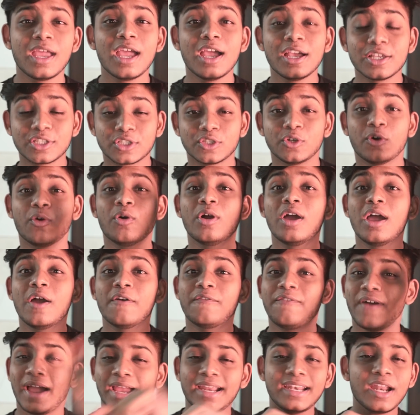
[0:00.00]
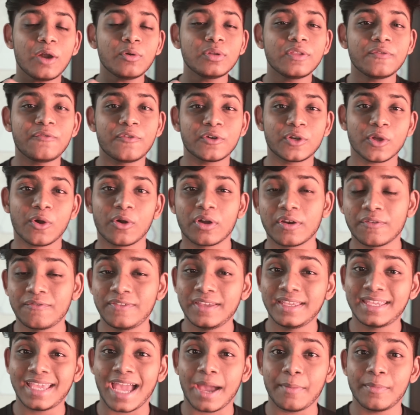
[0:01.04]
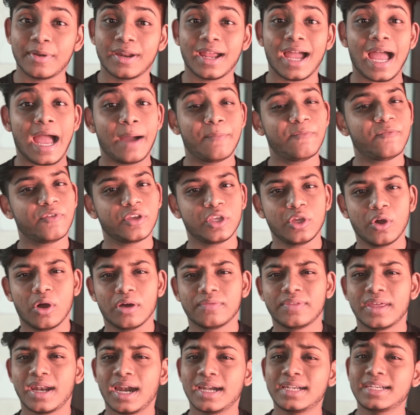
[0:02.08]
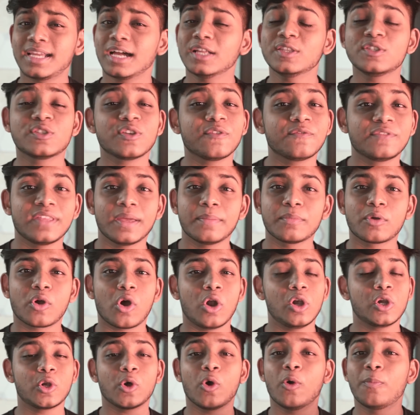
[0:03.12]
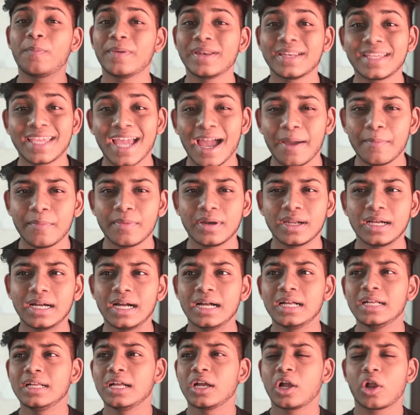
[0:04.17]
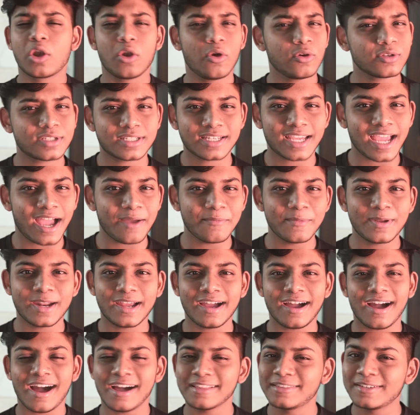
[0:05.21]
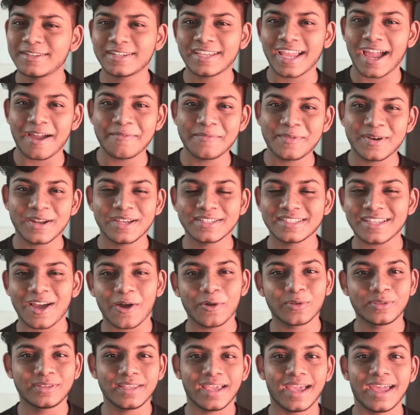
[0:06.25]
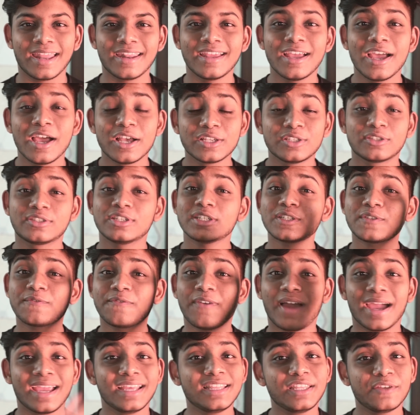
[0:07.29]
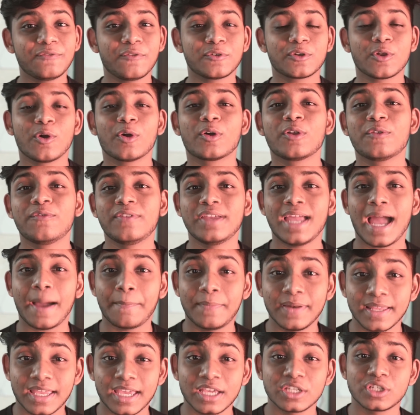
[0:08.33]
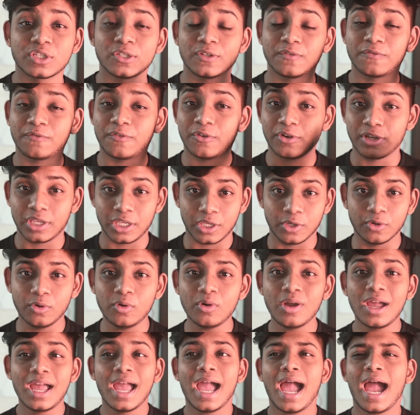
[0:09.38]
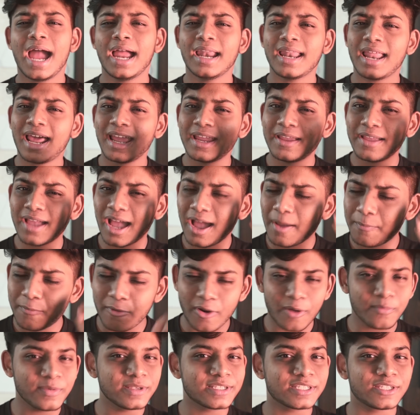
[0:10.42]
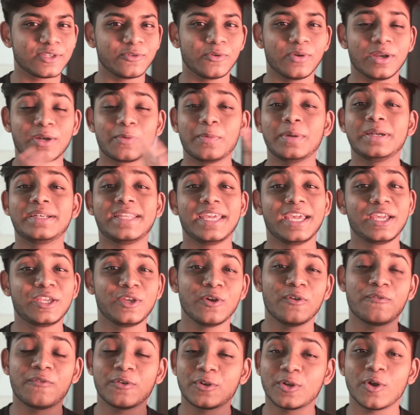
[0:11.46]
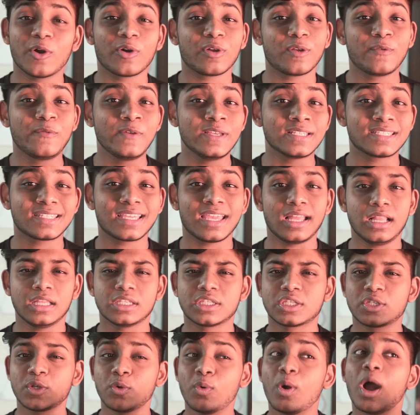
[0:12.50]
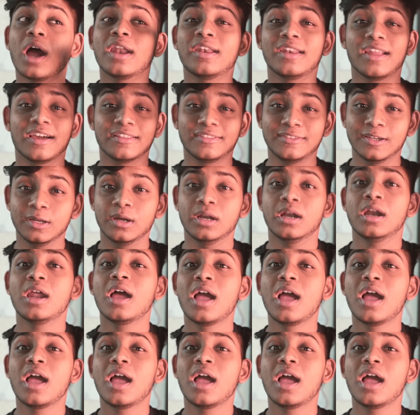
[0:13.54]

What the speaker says: So find out the photography camera app for you. There are tons of them called open camera, closed camera, other cameras out there. Just find the photography application for you, and I promise you it will take your photography skills to another